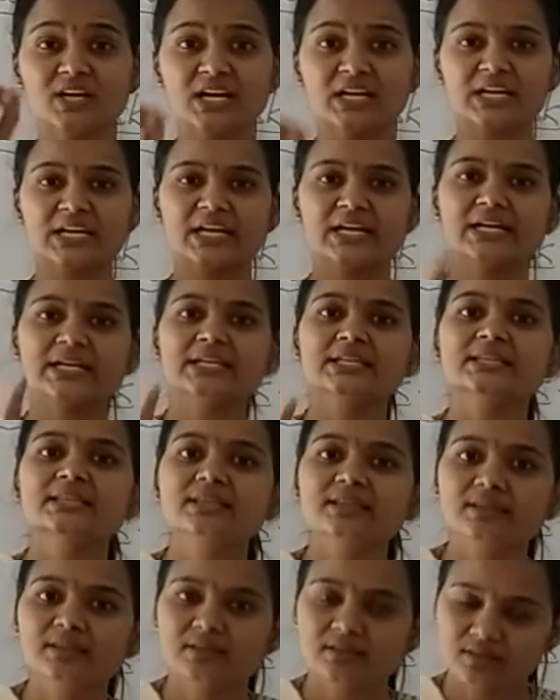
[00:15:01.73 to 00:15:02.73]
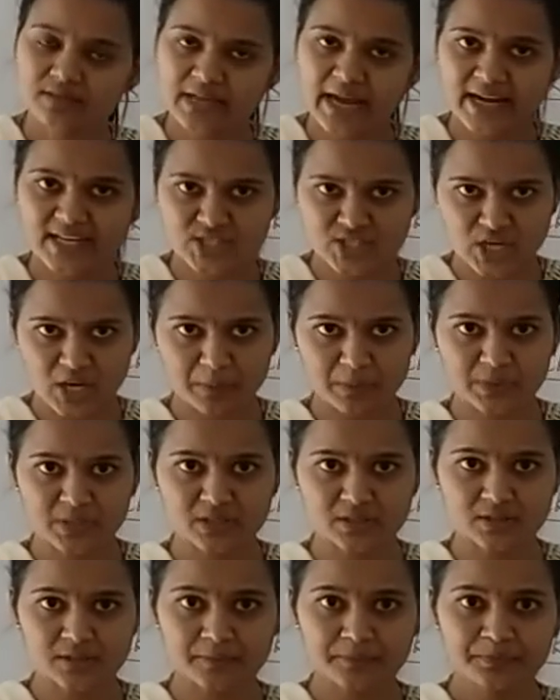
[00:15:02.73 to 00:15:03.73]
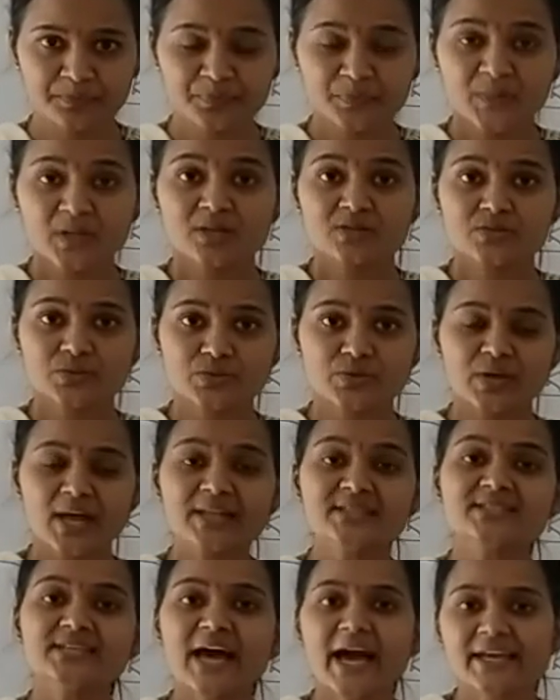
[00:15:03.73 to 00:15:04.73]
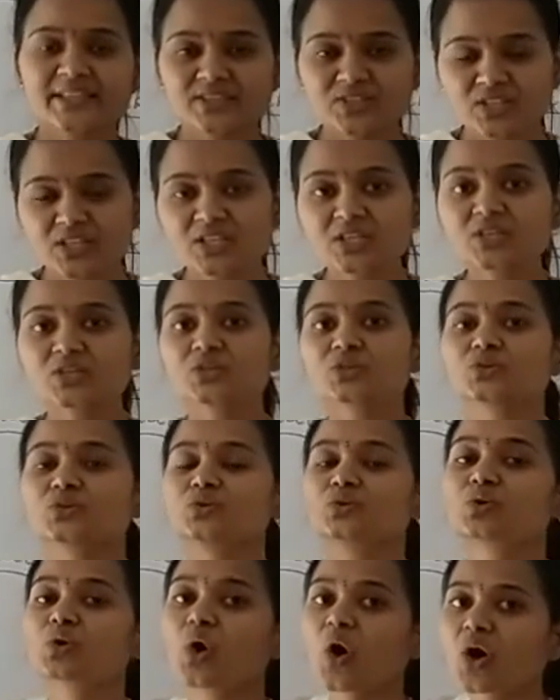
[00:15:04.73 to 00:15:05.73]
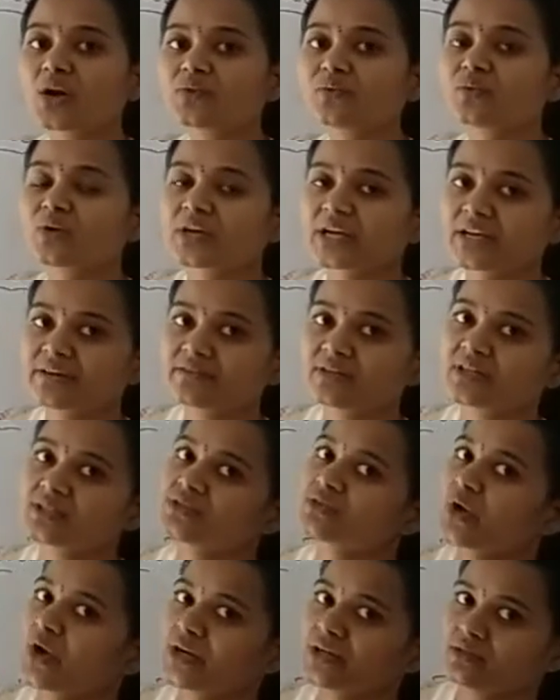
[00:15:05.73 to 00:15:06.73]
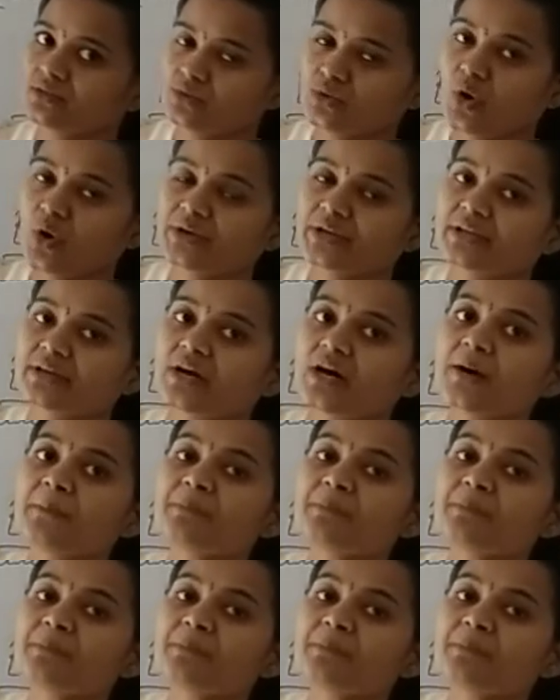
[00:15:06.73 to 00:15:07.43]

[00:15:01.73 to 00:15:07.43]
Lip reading: content in that chapter. So students, I think you got whatever I taught